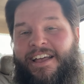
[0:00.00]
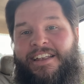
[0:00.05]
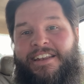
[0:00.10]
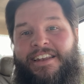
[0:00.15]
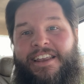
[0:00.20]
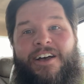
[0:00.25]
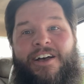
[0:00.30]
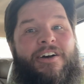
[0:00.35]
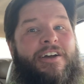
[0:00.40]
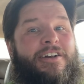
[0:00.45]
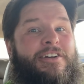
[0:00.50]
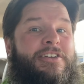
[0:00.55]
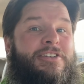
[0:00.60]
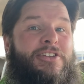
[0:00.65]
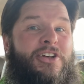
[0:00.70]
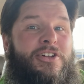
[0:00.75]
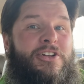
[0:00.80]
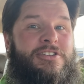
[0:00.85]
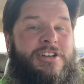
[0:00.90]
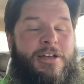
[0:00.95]
Now, I already
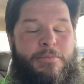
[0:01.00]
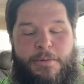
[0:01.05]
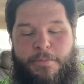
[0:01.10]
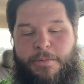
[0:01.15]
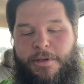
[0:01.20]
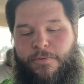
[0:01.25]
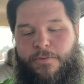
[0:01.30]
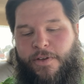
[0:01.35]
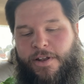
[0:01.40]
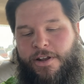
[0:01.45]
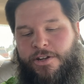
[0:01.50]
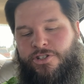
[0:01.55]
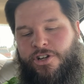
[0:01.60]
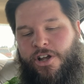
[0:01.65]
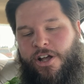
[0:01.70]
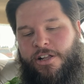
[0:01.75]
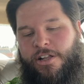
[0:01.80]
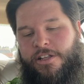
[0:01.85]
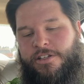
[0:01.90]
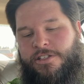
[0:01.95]
told you I'm a big fan of
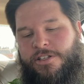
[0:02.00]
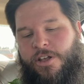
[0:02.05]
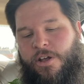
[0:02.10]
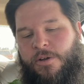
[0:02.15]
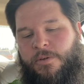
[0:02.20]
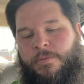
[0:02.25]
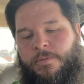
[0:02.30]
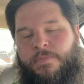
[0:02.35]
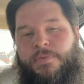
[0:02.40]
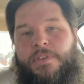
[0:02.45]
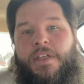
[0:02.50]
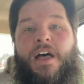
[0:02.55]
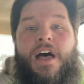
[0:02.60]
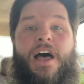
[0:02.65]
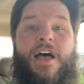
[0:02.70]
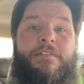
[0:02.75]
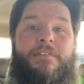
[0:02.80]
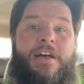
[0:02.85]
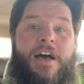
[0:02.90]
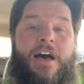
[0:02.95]
chocolate, so
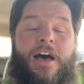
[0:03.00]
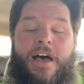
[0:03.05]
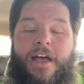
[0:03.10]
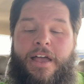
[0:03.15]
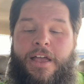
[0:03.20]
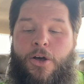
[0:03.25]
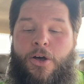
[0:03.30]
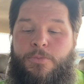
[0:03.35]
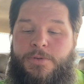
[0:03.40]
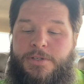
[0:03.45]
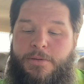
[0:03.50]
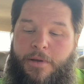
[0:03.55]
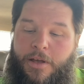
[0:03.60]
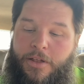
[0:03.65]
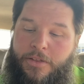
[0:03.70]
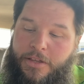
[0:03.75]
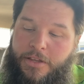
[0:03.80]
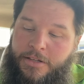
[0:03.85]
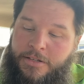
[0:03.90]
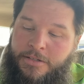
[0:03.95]
I've got high hopes about
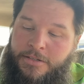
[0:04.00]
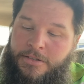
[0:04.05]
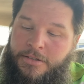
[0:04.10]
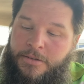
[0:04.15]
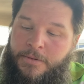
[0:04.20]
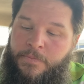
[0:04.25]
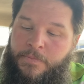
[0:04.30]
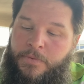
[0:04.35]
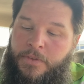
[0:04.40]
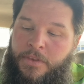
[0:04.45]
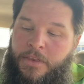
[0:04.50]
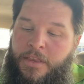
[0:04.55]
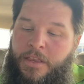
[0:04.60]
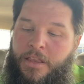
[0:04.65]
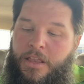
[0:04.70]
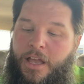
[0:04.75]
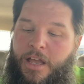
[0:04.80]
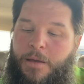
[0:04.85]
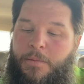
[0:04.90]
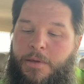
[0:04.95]
this.
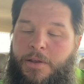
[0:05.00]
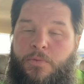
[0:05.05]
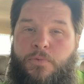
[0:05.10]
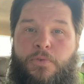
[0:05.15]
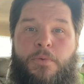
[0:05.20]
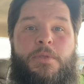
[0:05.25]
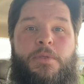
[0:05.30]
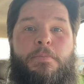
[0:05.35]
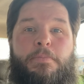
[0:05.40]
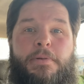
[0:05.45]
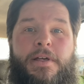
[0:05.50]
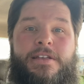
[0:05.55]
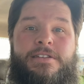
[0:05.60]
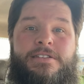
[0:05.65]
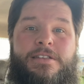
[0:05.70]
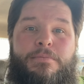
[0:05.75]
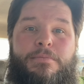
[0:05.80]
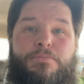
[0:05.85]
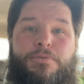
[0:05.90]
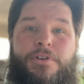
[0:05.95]
I mean, from the place
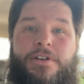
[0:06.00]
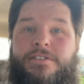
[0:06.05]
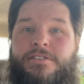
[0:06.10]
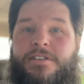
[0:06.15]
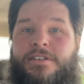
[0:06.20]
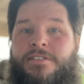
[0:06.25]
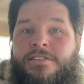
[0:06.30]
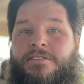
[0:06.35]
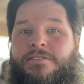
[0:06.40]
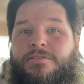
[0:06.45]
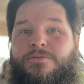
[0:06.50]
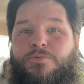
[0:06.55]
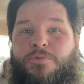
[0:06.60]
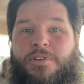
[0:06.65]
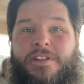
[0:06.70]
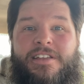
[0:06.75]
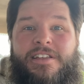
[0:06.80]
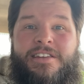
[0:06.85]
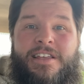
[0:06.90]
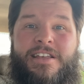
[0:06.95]
that brings this
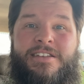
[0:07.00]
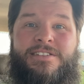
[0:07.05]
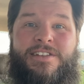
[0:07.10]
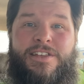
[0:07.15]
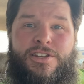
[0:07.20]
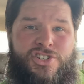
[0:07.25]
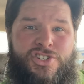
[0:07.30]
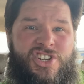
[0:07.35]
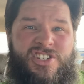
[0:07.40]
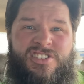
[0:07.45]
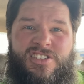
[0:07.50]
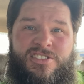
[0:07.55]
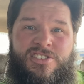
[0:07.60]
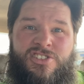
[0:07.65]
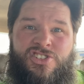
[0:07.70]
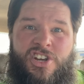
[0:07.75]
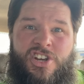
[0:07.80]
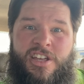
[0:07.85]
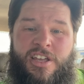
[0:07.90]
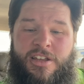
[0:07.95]
really tasty Jesus
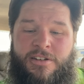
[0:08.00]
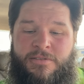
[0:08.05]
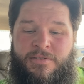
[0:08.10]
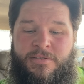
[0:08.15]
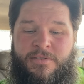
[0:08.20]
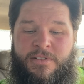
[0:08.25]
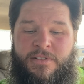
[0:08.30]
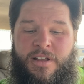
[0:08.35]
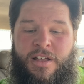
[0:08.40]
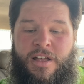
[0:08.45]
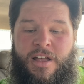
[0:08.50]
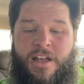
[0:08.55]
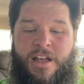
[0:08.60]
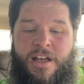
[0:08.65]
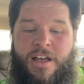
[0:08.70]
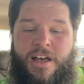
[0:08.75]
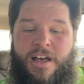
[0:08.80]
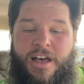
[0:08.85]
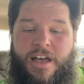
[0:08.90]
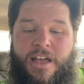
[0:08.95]
chicken,
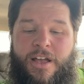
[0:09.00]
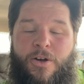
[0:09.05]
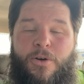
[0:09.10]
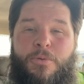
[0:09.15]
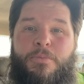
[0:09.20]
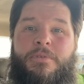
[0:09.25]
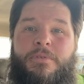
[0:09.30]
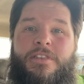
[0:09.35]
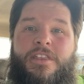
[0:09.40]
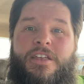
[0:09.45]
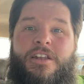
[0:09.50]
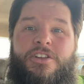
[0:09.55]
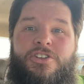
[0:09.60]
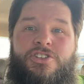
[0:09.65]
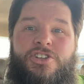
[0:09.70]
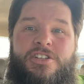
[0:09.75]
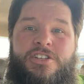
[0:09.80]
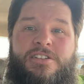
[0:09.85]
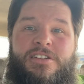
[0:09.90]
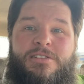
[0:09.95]
I hope that a
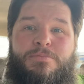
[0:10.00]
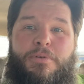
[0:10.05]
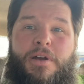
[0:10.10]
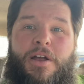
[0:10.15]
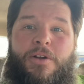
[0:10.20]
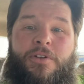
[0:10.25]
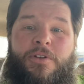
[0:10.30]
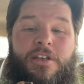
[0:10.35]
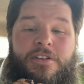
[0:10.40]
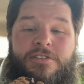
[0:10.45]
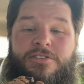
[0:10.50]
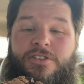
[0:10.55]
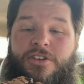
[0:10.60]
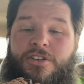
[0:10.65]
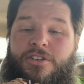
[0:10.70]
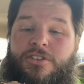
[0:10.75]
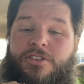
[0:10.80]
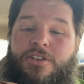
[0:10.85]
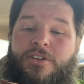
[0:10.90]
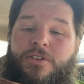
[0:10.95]
Jesus brownie is
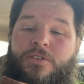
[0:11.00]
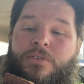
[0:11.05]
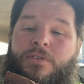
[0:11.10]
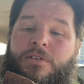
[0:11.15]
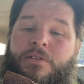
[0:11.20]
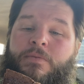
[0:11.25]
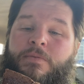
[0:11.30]
good too.